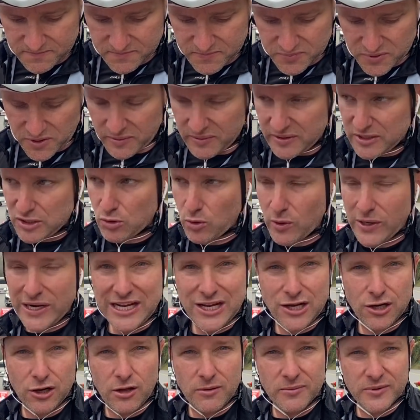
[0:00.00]
probably twenty
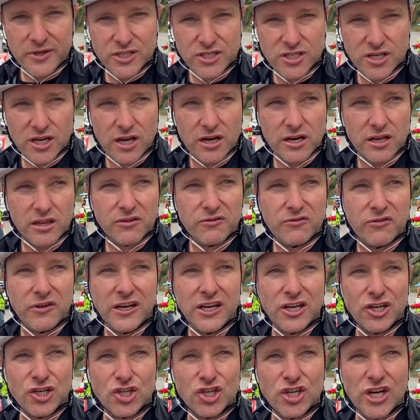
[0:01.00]
kilometers to go to the
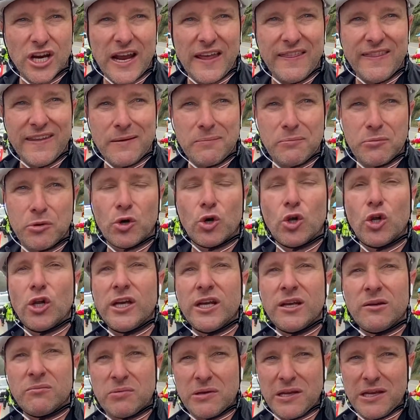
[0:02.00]
finish, and they're
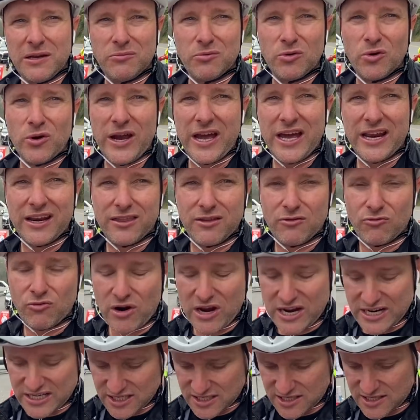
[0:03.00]
pulling people out of the
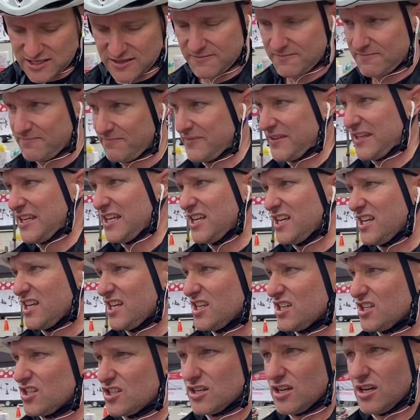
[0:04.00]
race.
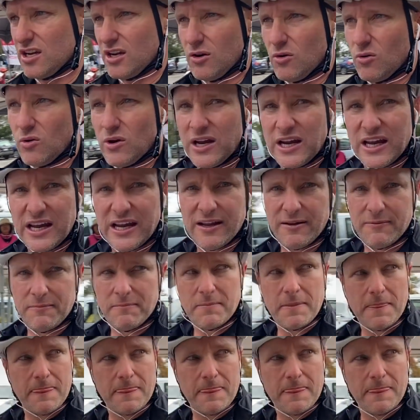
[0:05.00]
So uh,